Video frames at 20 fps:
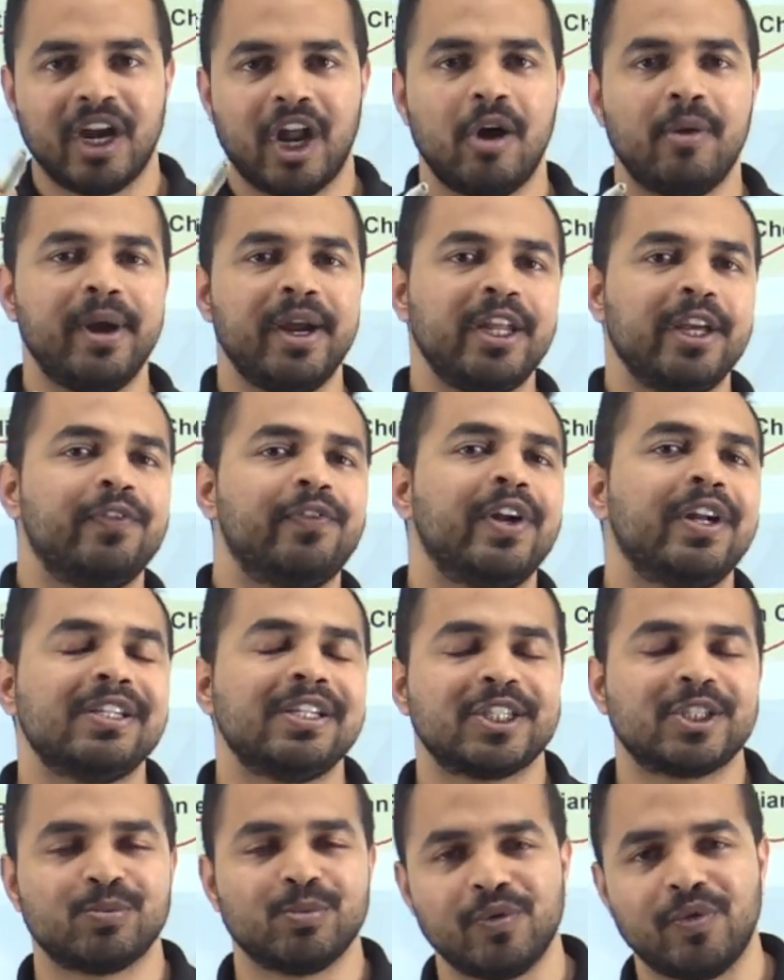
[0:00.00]
Now my dear friends,
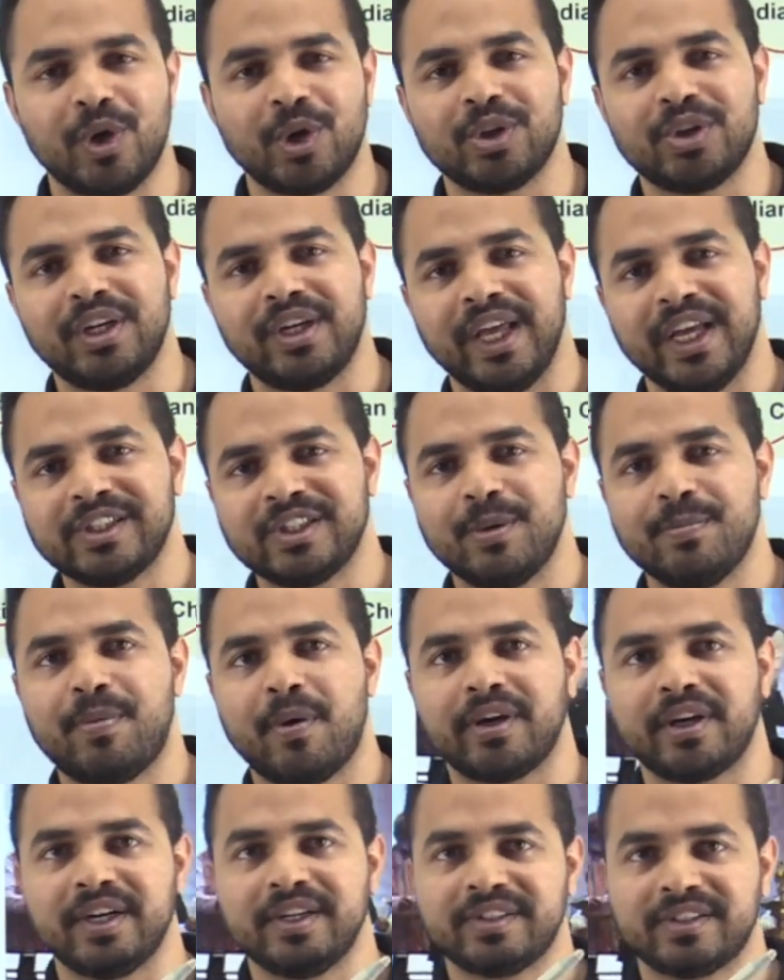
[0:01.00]
let's move on to the next
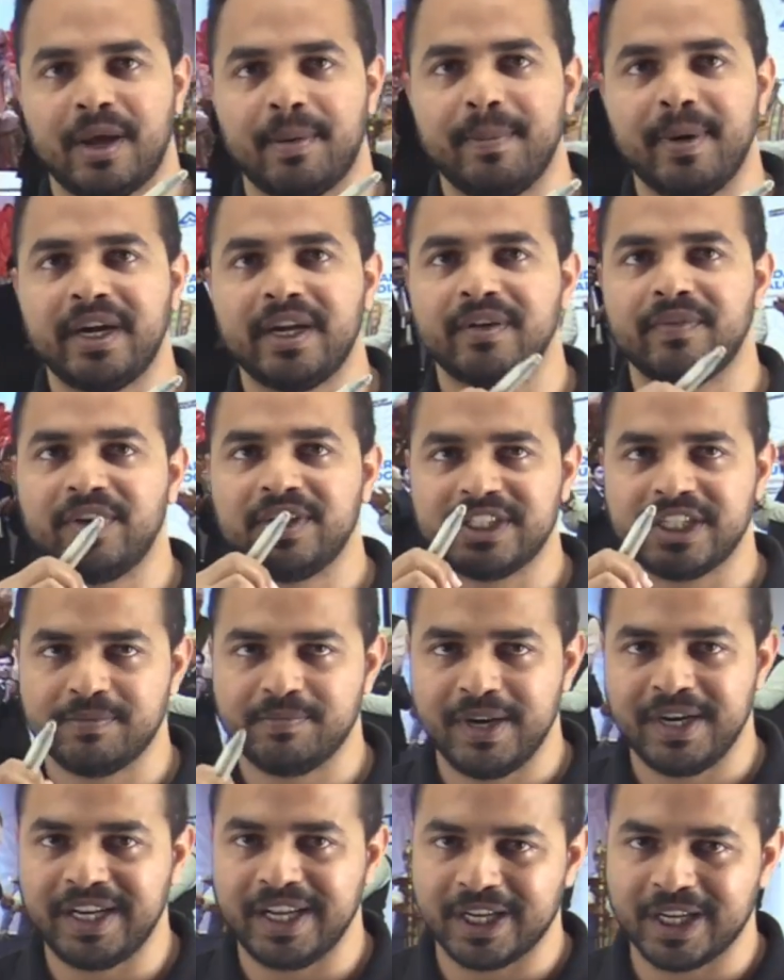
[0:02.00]
important summit which has
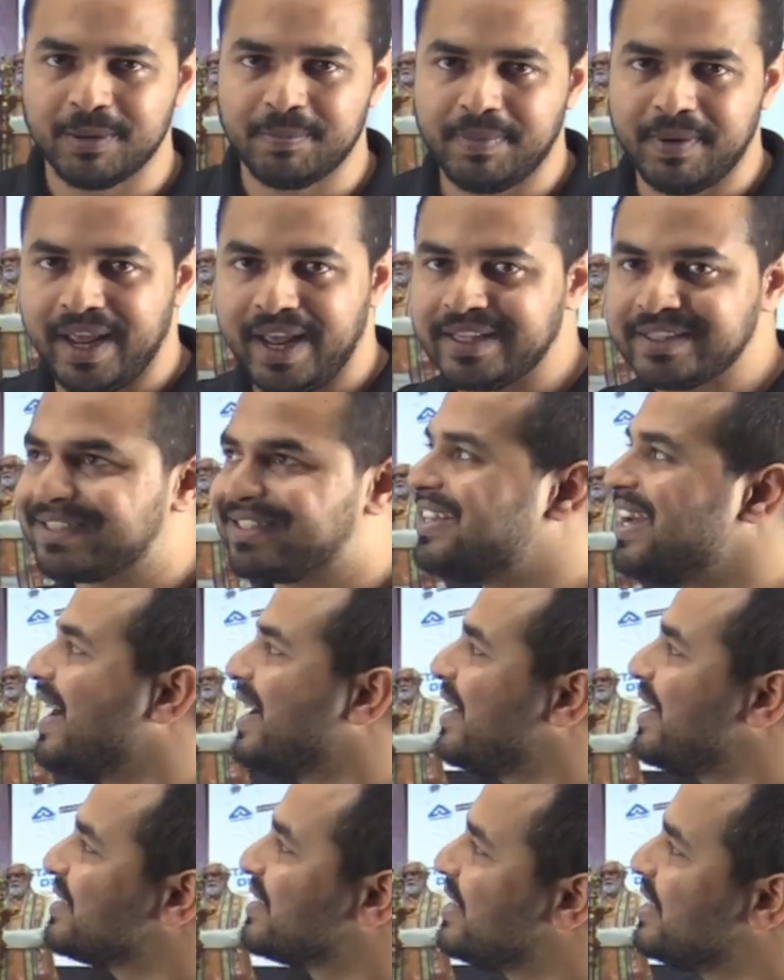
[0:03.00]
been taken place,
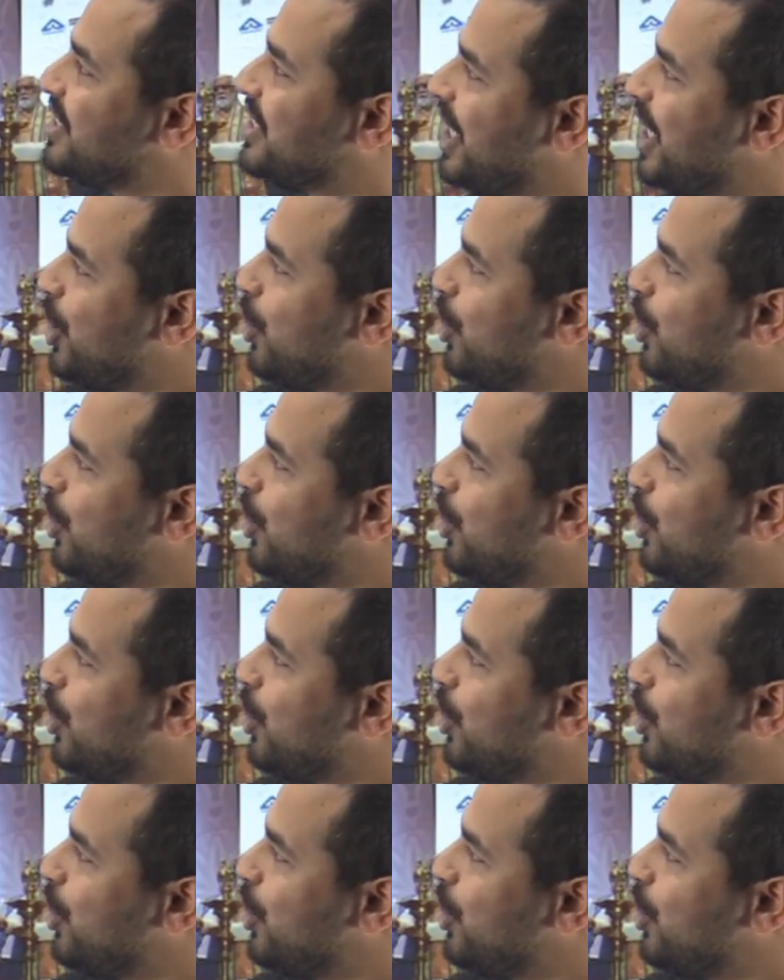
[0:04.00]
that is the G